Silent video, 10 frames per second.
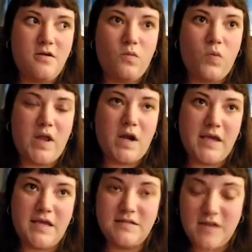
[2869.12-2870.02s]
when I
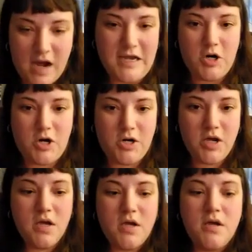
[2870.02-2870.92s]
get tired,
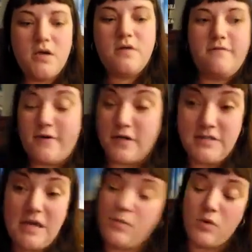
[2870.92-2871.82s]
for
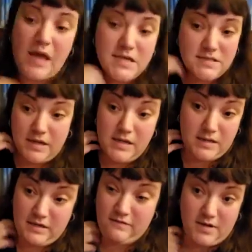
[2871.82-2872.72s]
example, last
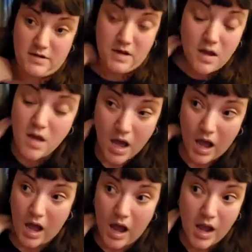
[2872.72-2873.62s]
night even,
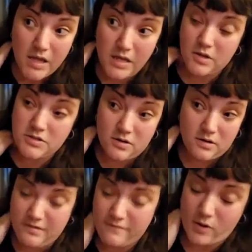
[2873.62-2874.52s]
I
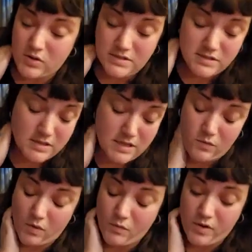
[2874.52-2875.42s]
started falling asleep
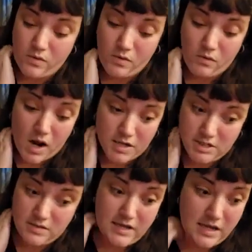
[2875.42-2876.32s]
when we were
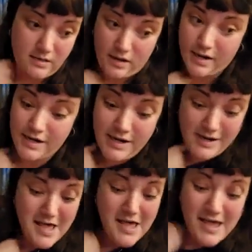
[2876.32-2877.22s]
watching Dateline,
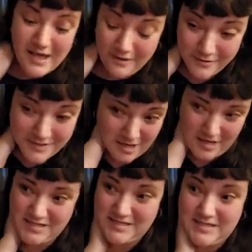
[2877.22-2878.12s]
and it was
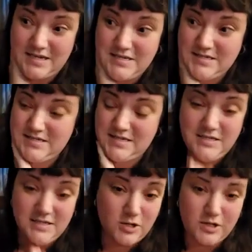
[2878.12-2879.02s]
like
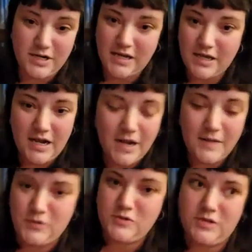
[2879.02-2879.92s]
6:30, and
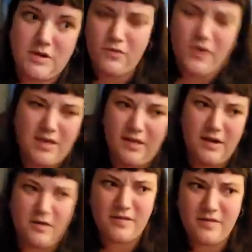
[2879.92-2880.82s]
I'm usually up way
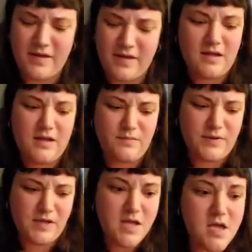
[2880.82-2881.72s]
later than that.
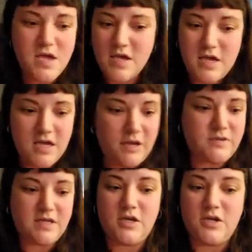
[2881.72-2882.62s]
But he
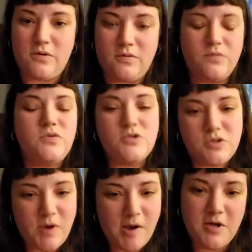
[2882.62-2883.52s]
was you
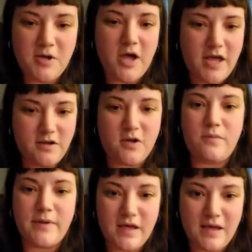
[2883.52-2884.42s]
should probably go ahead and go to
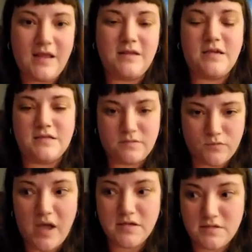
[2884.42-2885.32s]
bed and get some
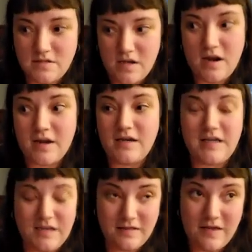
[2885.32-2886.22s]
rest. And I
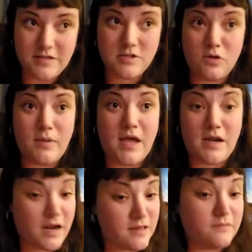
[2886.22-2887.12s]
needed that so bad.
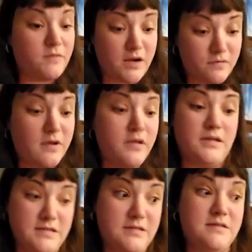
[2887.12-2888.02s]
And I
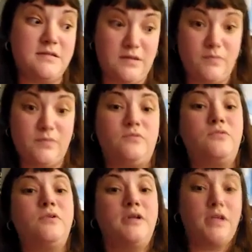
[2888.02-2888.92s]
really did sleep
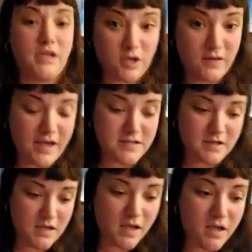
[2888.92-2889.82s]
really good last
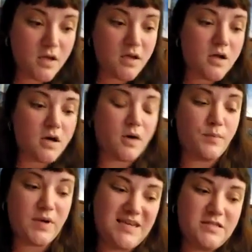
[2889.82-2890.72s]
night.
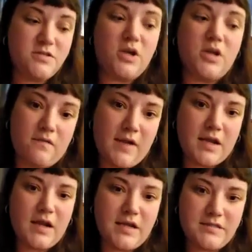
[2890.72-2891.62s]
But he's good at
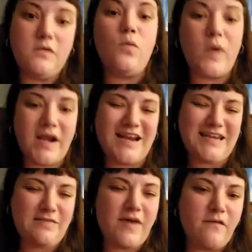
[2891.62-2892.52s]
recognizing when I
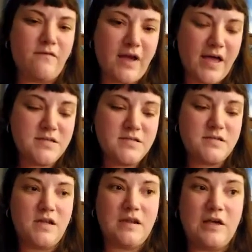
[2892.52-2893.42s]
need that rest,
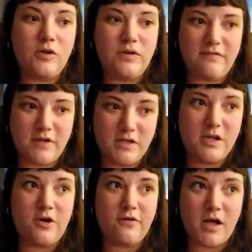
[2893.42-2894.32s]
and he'll even,
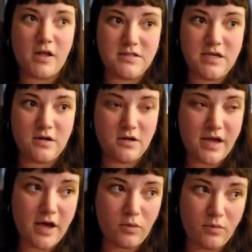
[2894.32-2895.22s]
volunteer to
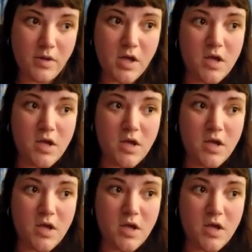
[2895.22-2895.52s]
help,